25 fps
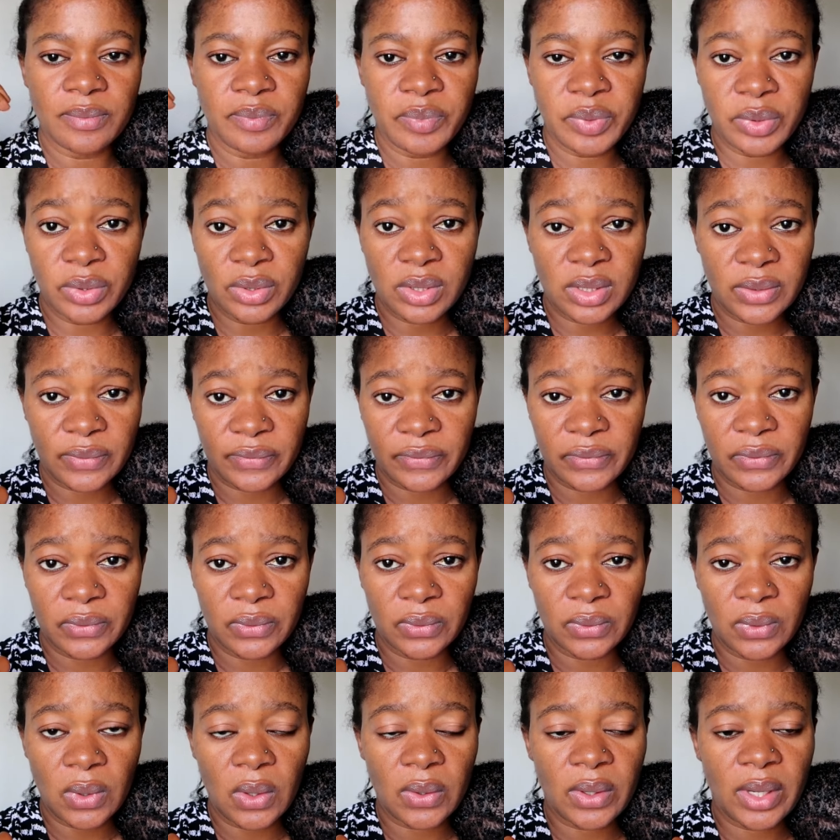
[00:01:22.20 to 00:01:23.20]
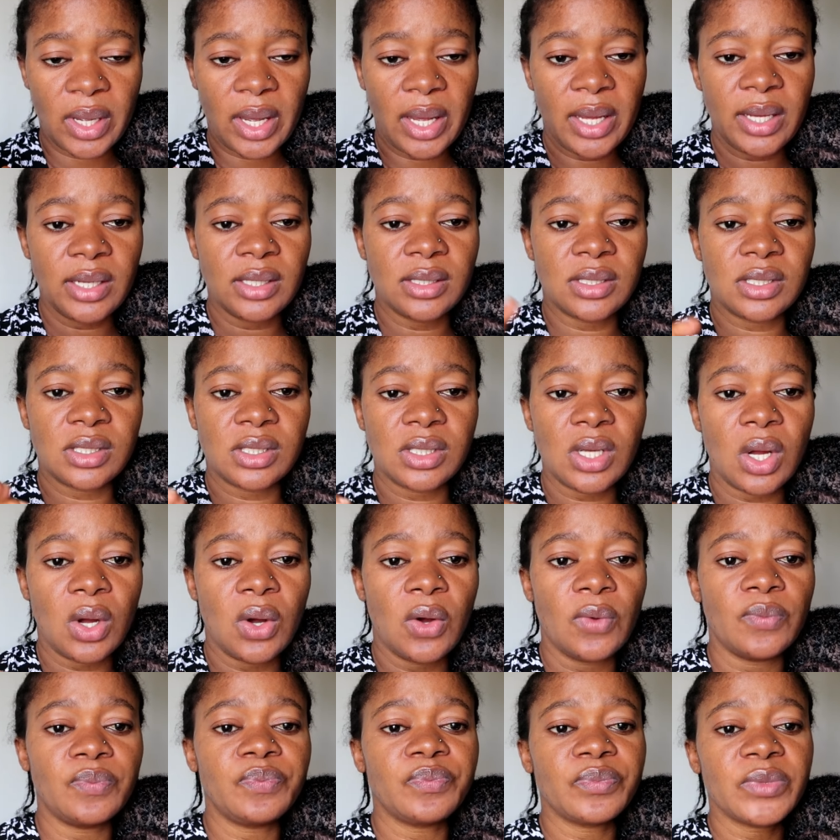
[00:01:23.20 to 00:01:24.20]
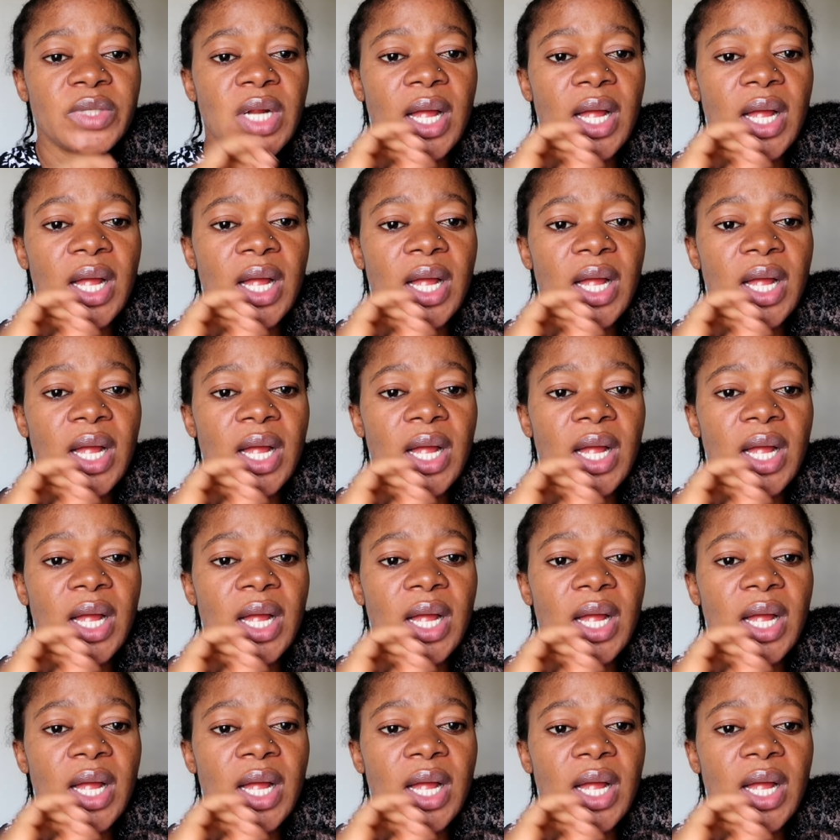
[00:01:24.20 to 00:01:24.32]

beautiful okay so